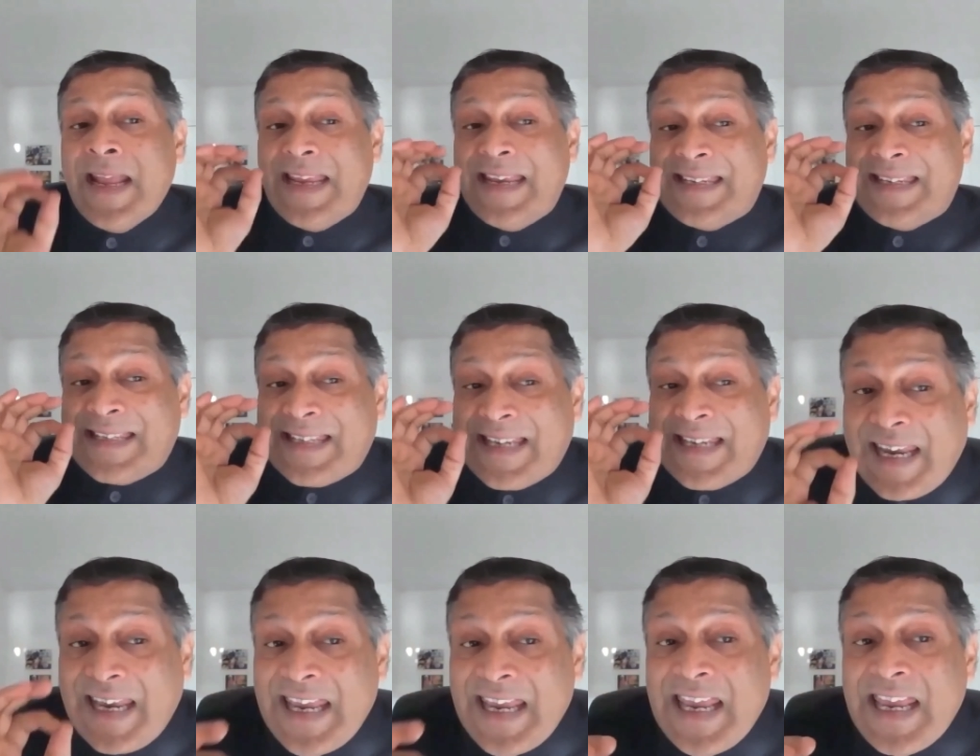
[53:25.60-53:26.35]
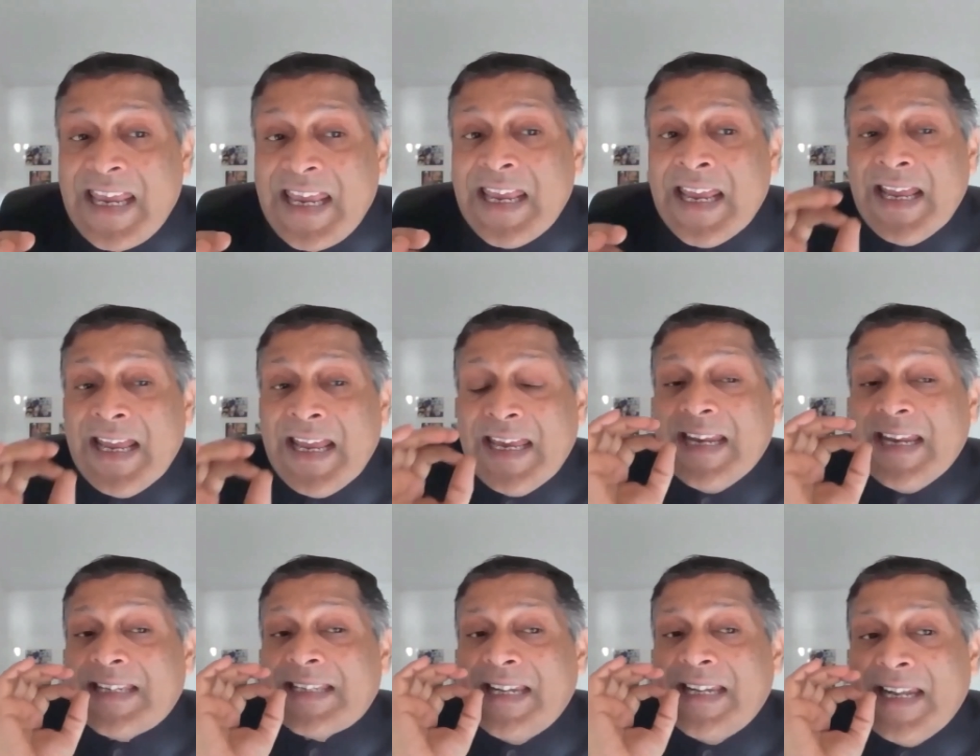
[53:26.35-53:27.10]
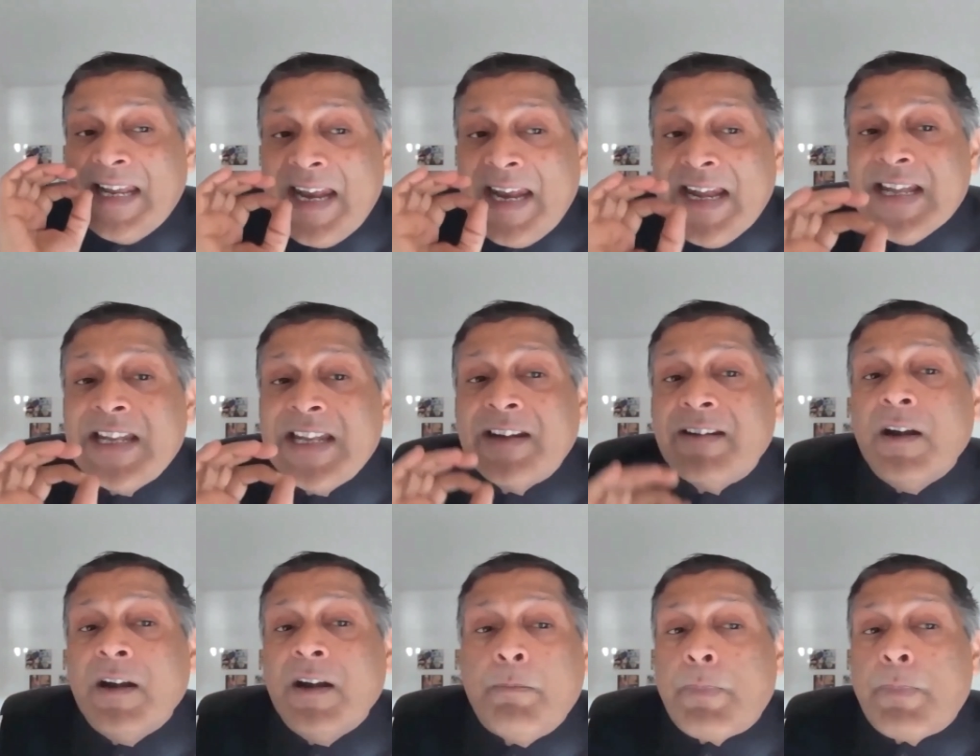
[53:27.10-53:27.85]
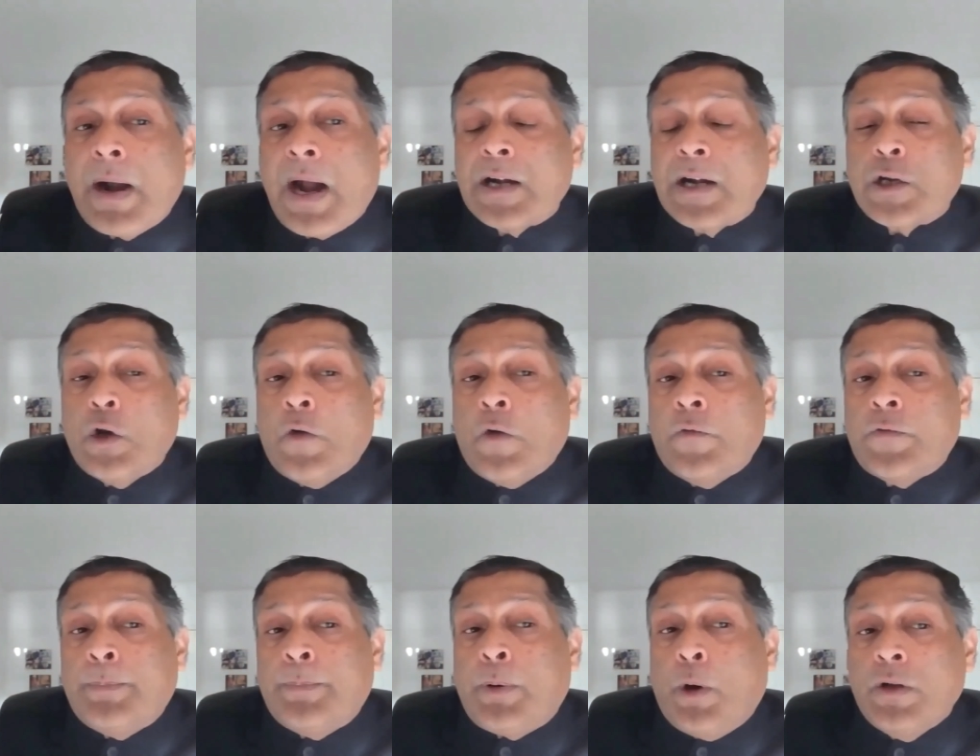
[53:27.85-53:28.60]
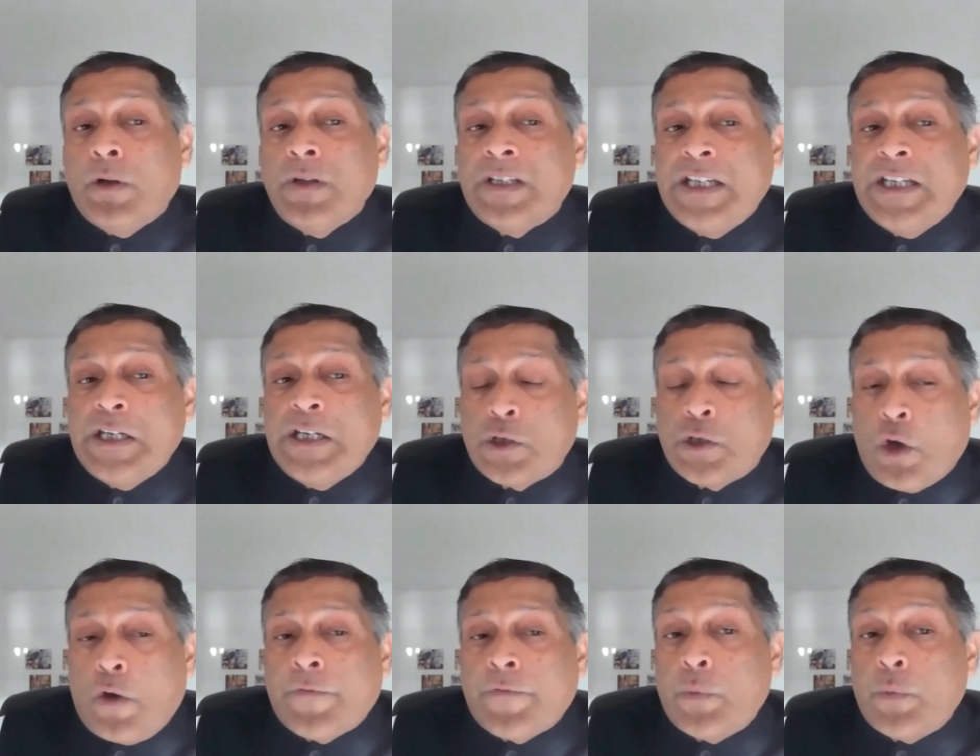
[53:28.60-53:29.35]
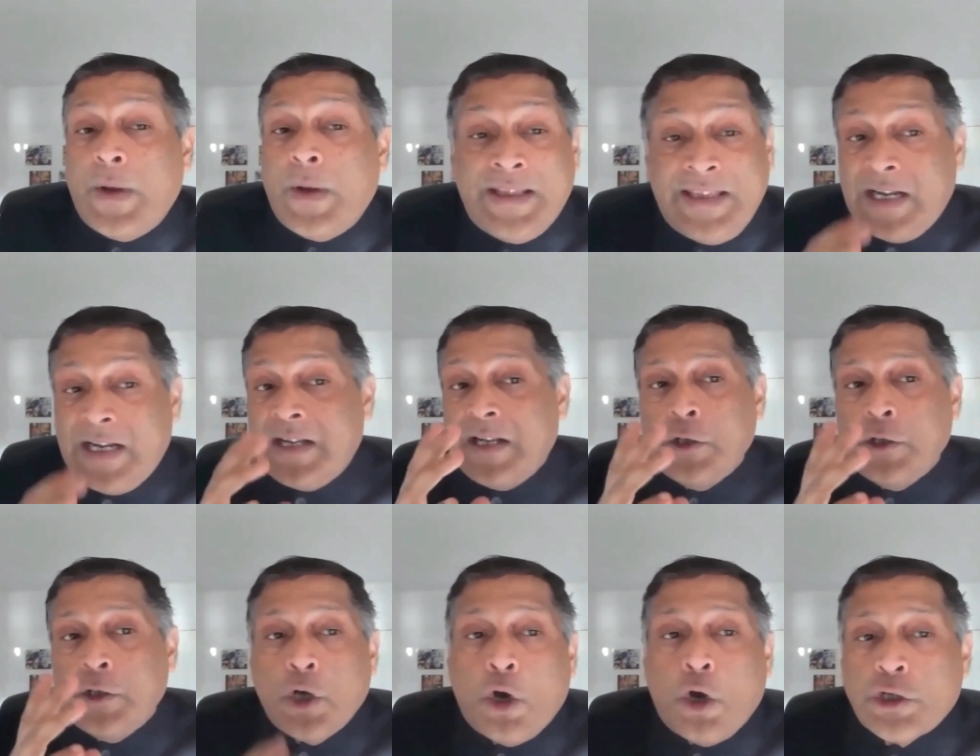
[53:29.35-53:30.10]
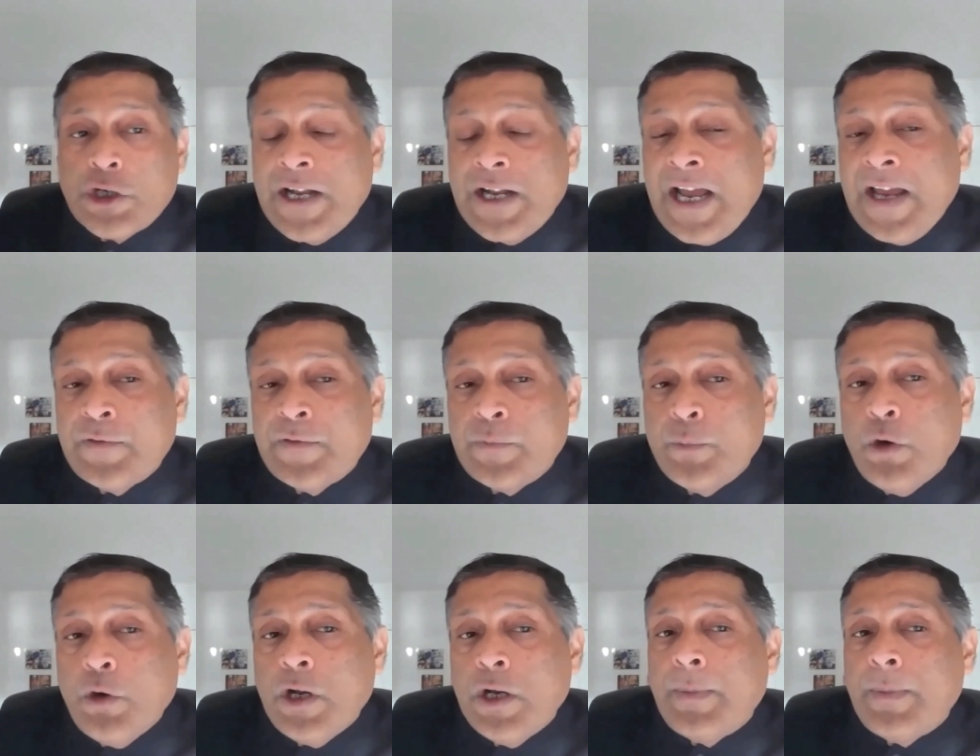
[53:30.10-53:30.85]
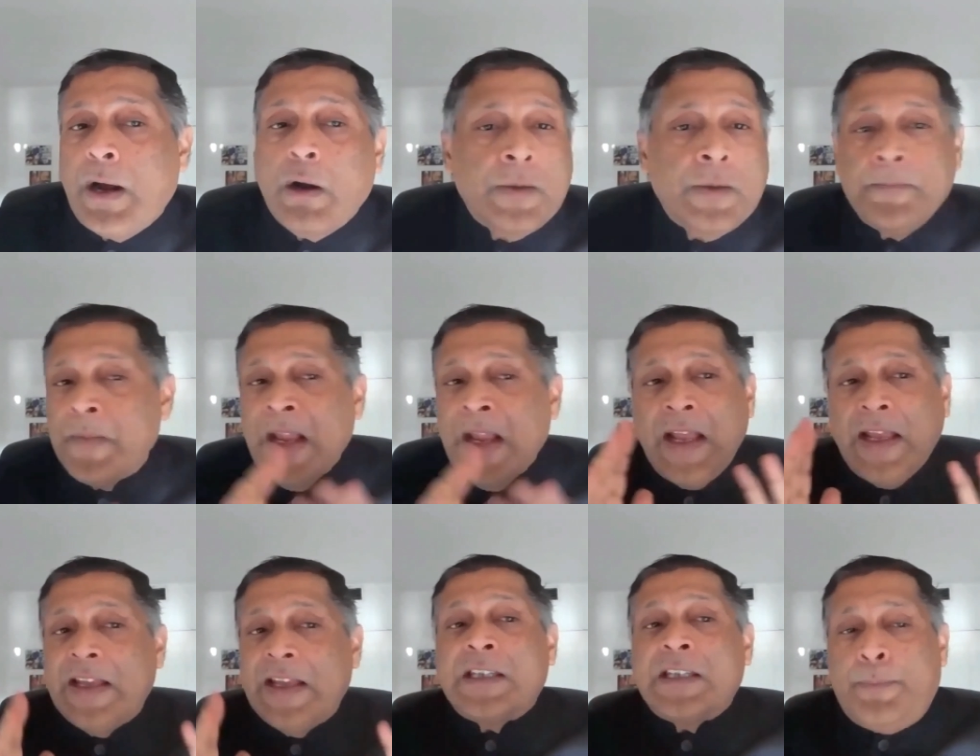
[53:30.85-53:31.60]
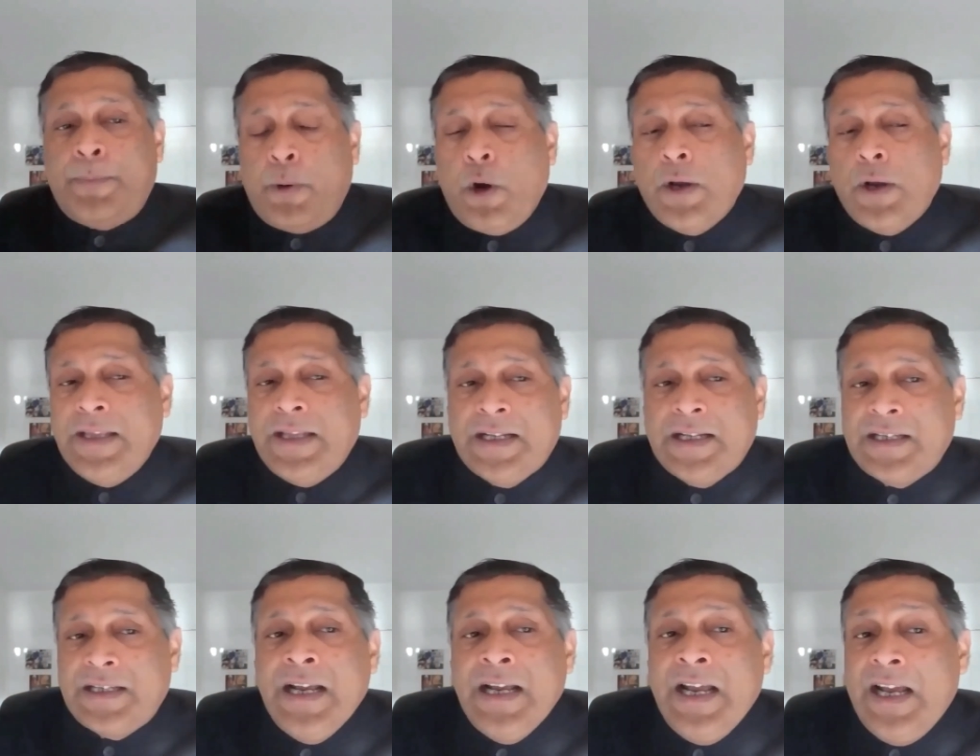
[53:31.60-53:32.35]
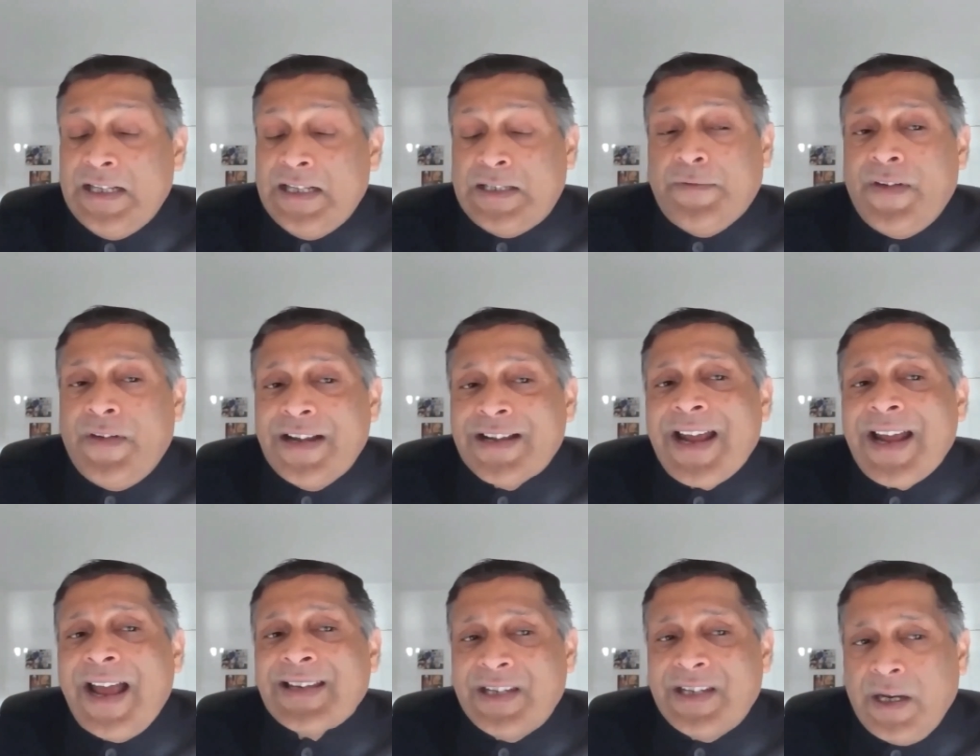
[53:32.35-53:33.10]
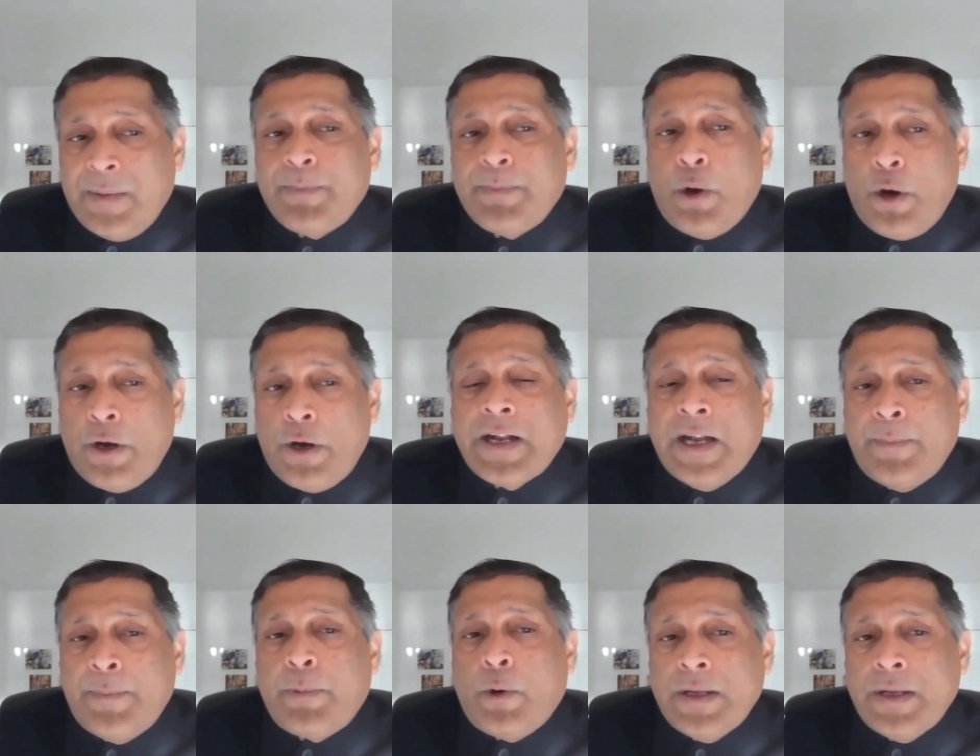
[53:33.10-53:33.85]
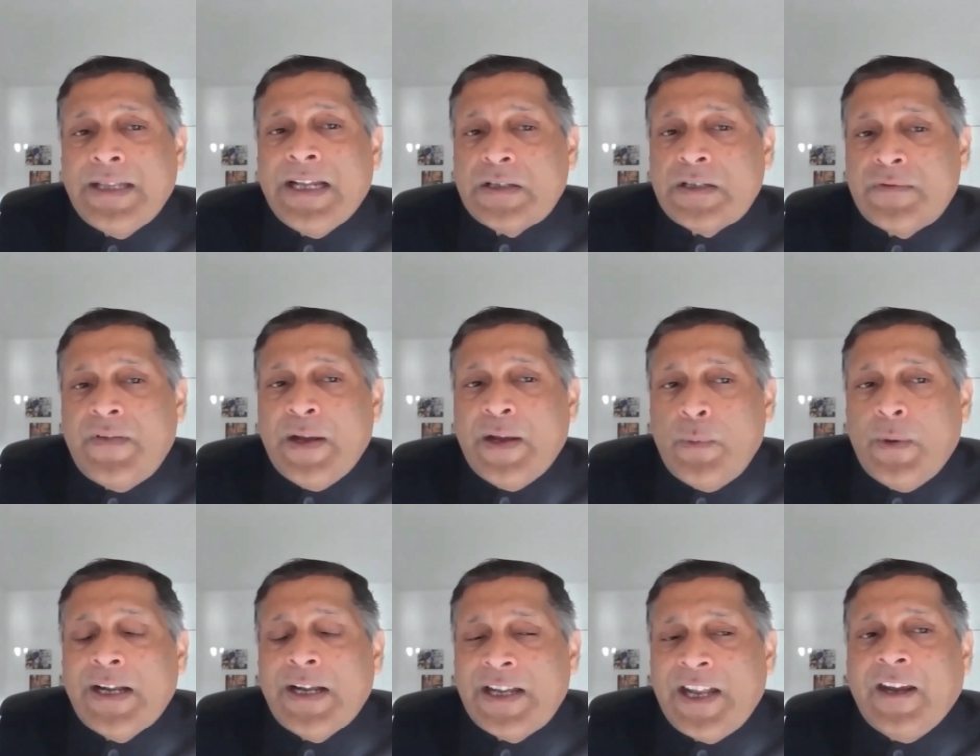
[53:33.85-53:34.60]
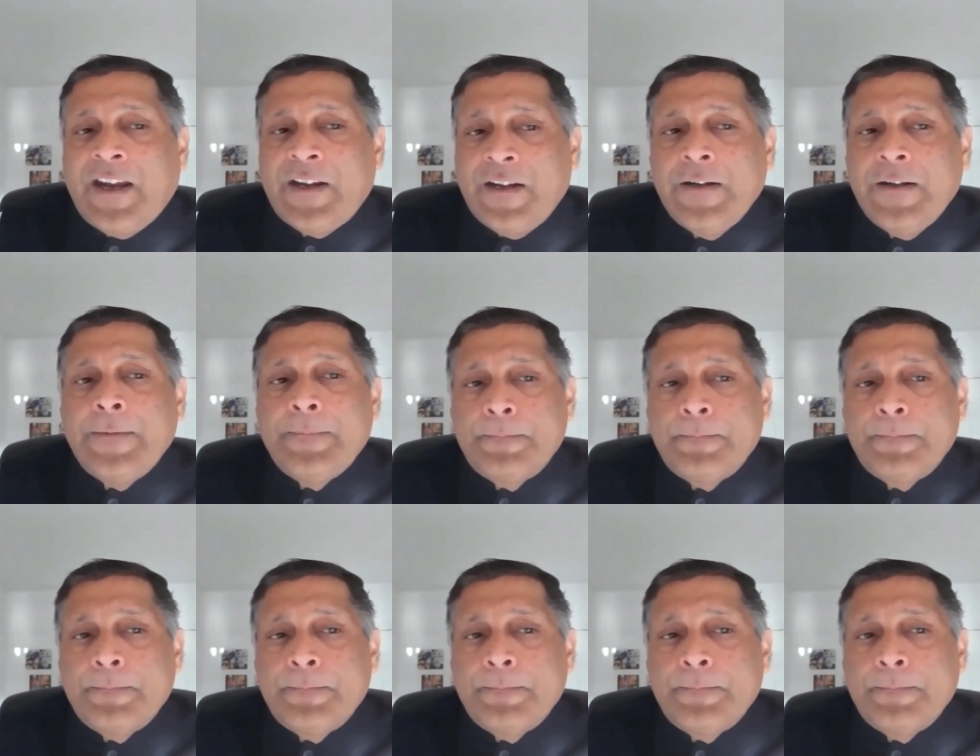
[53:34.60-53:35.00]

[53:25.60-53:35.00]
is key. It's an integral part of the policy software that Josh and I have spoken about, is a point it's a fantastic point and a point that's very well taken.